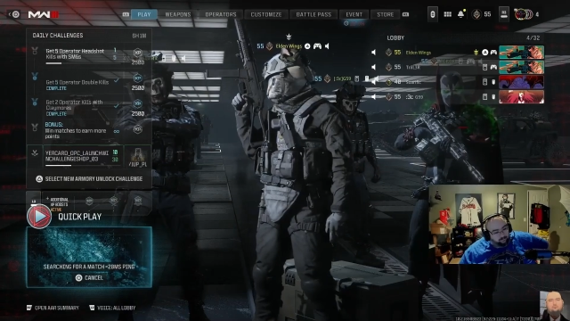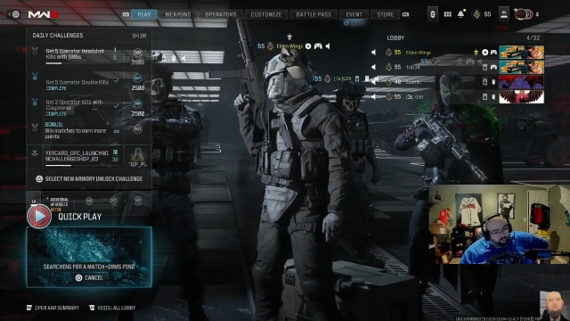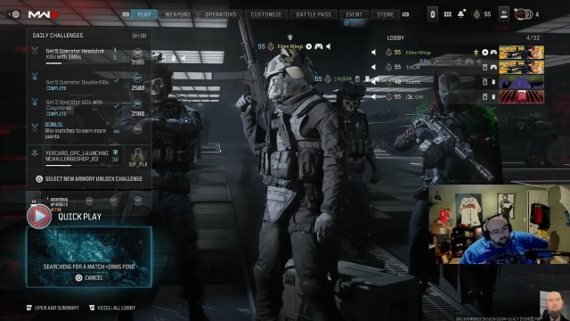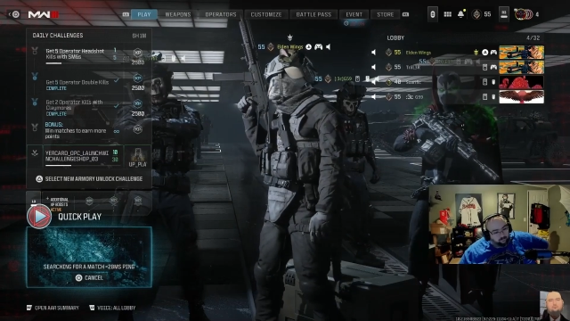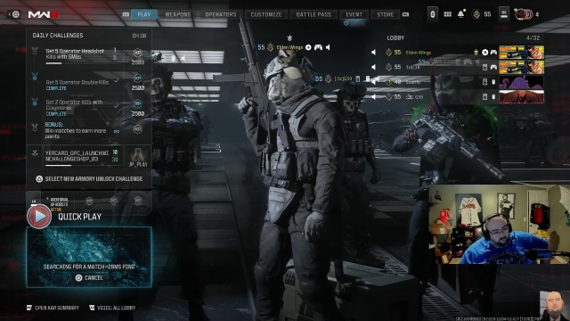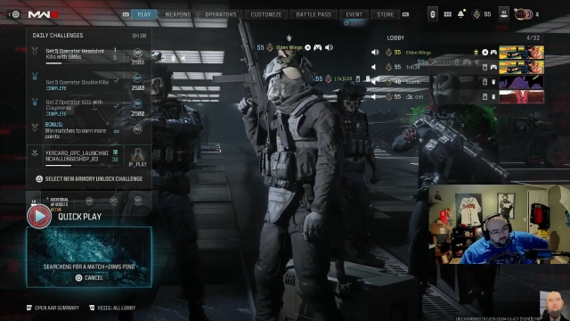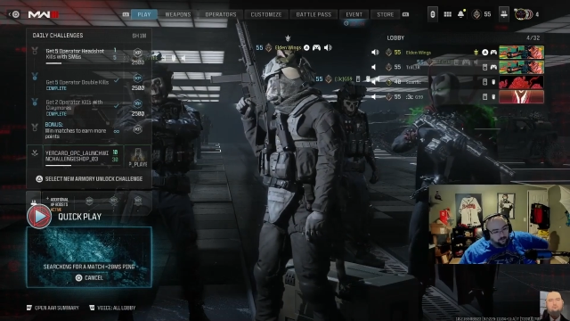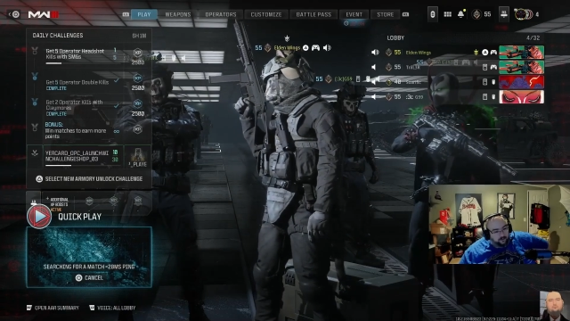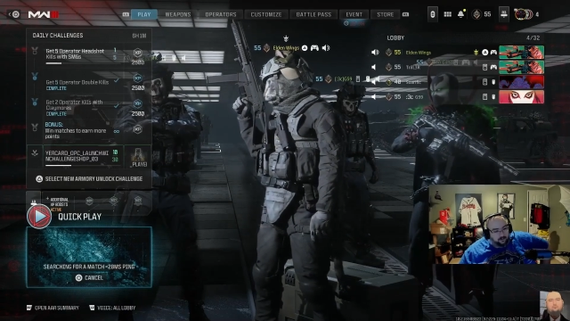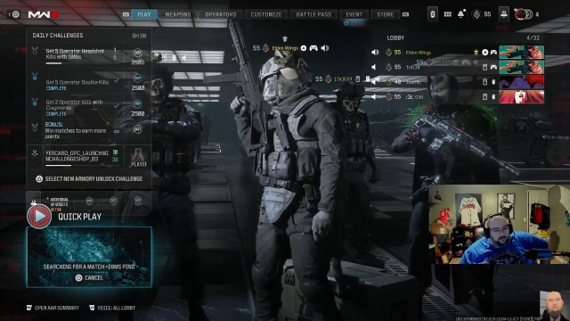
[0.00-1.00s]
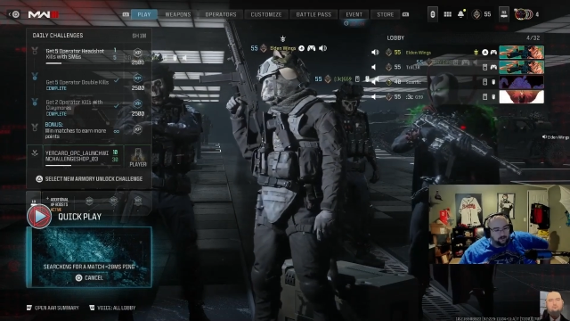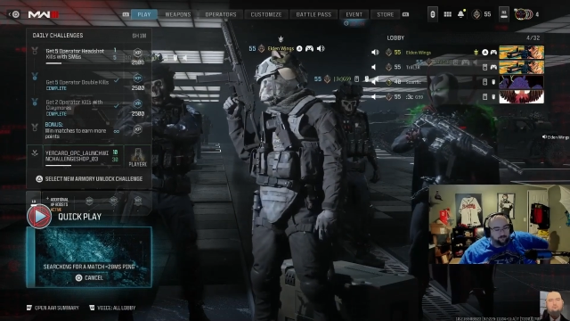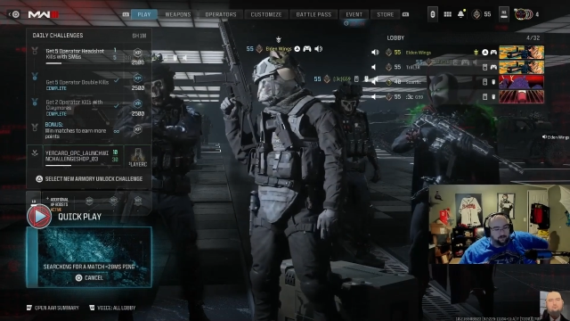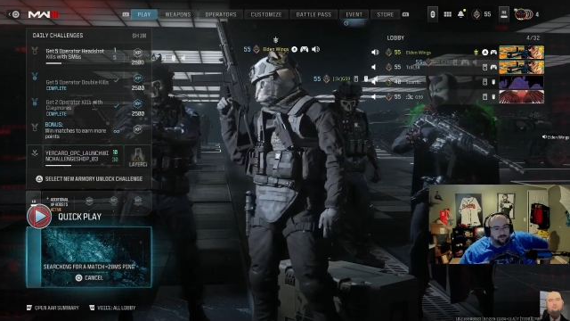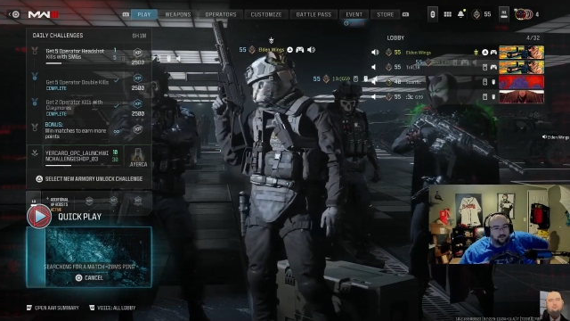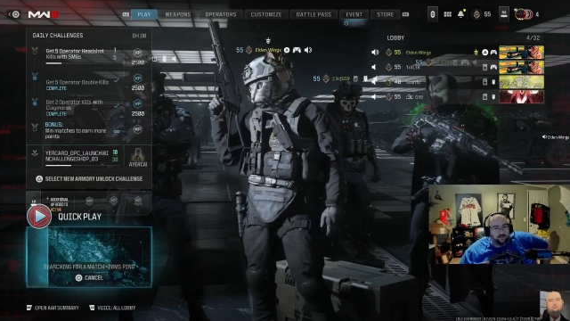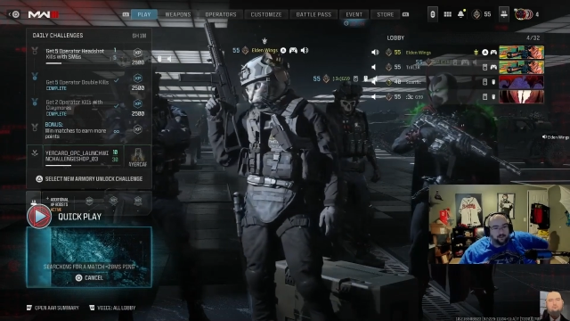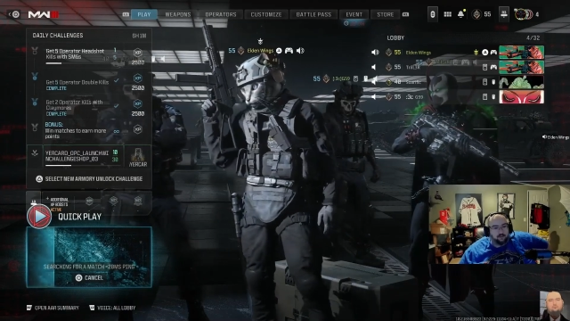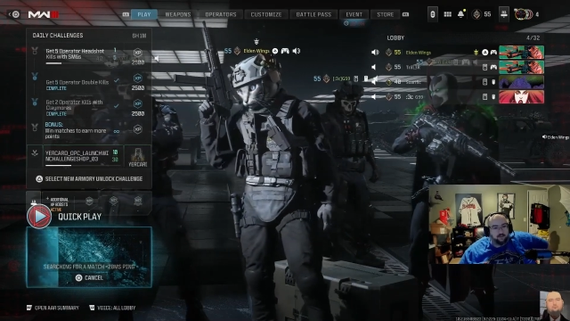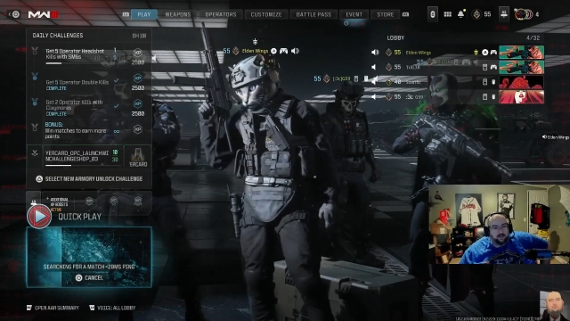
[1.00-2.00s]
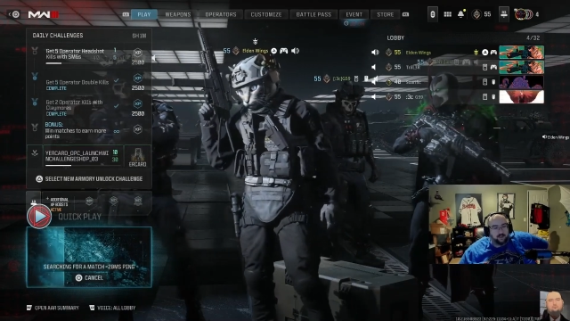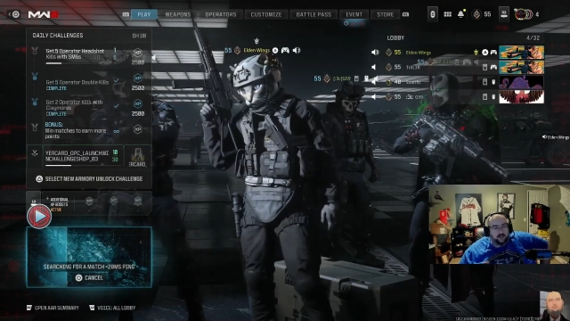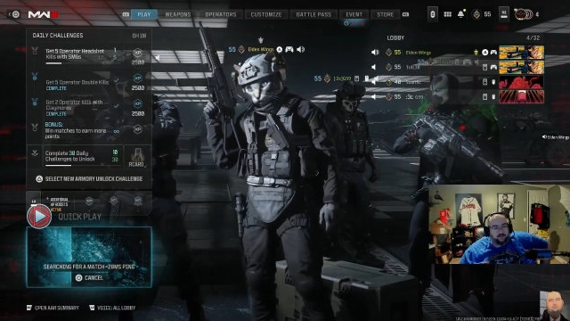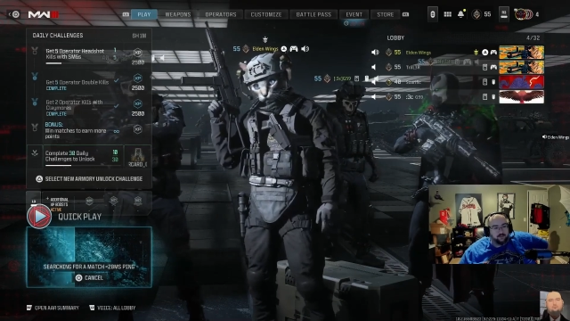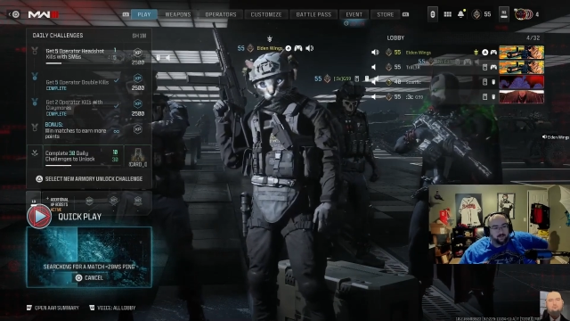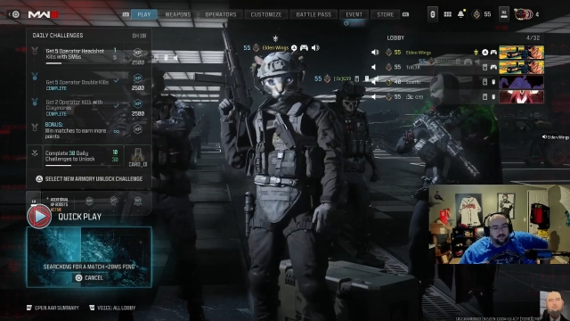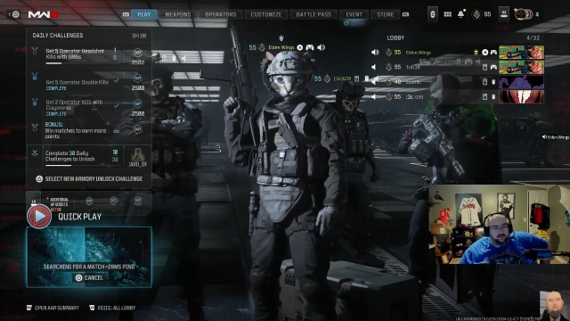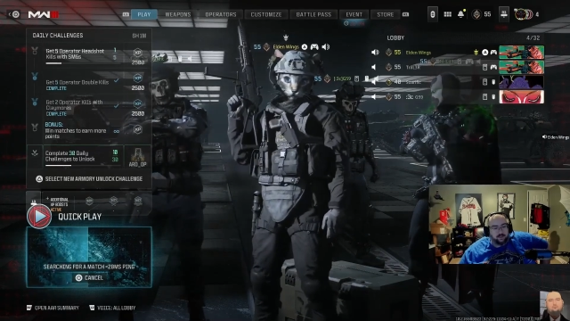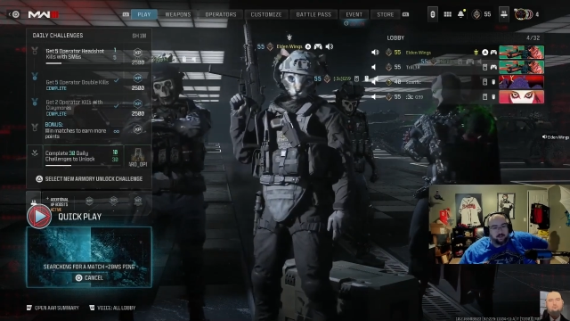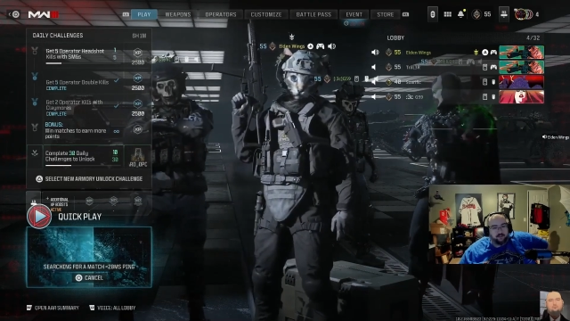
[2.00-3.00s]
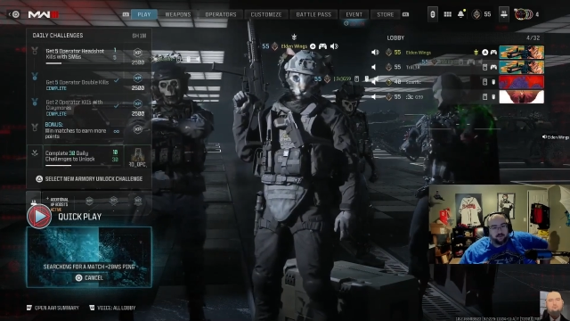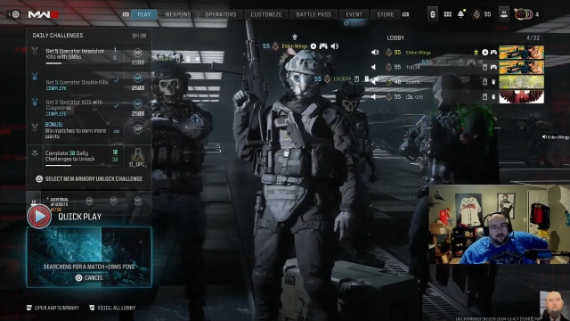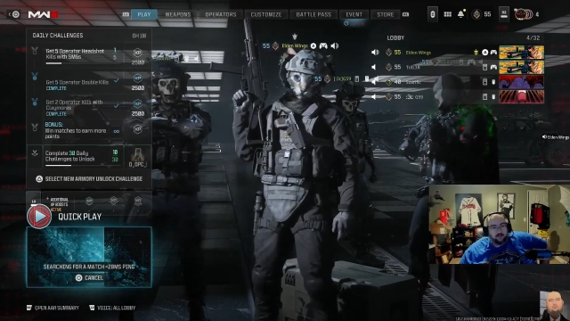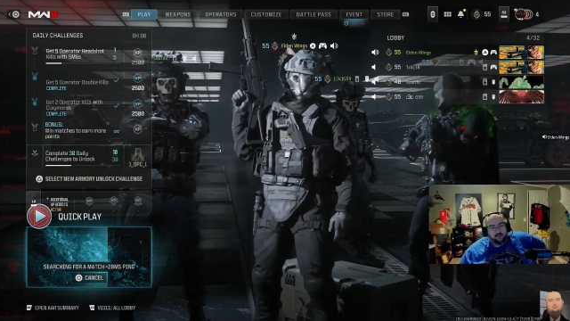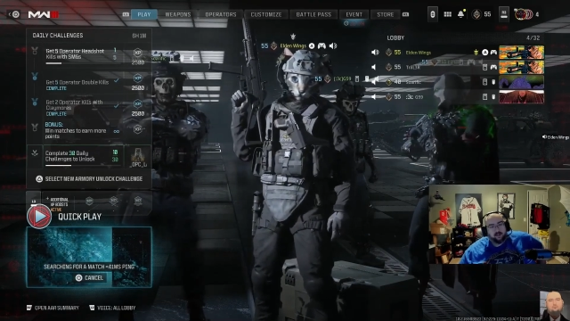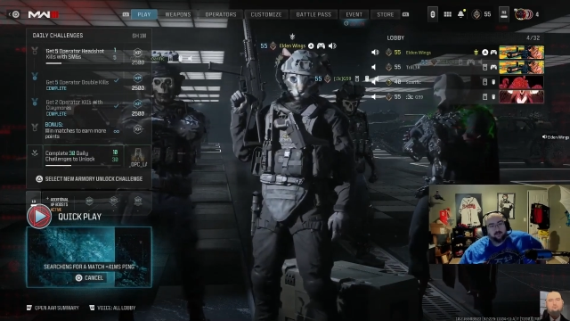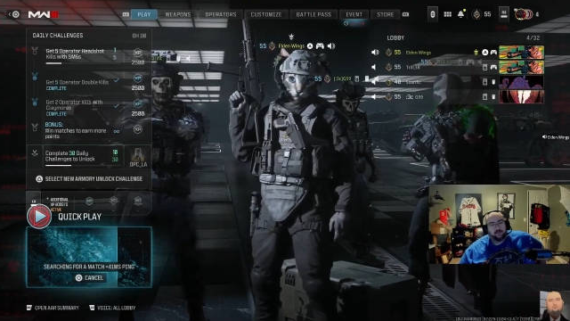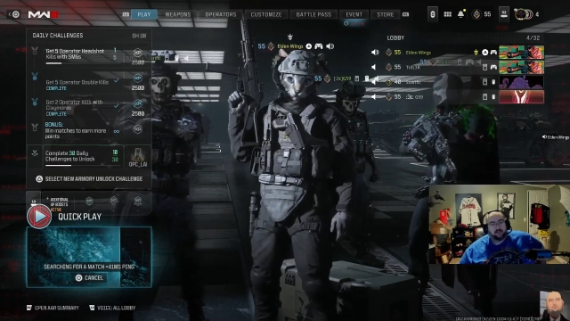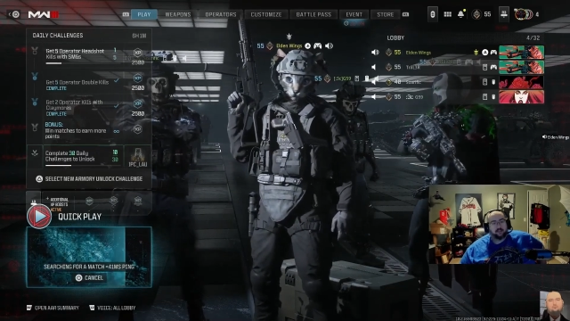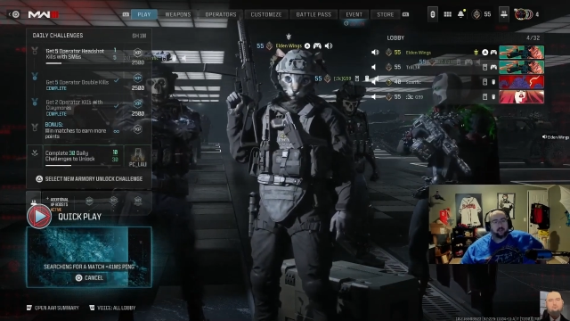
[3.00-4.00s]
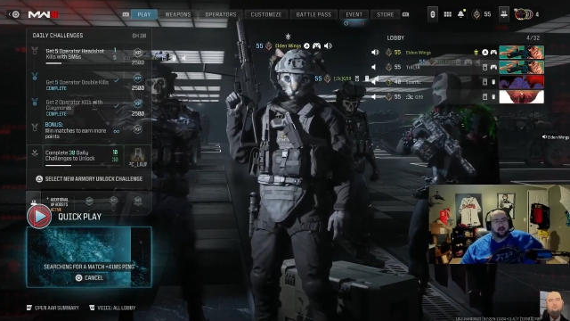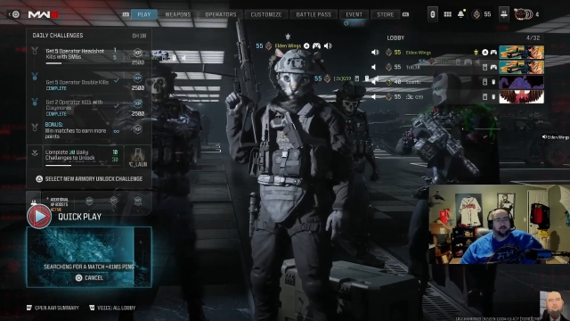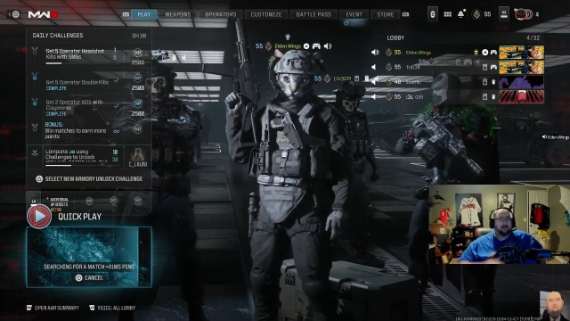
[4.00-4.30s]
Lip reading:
No face is visible, so there are no lips to read.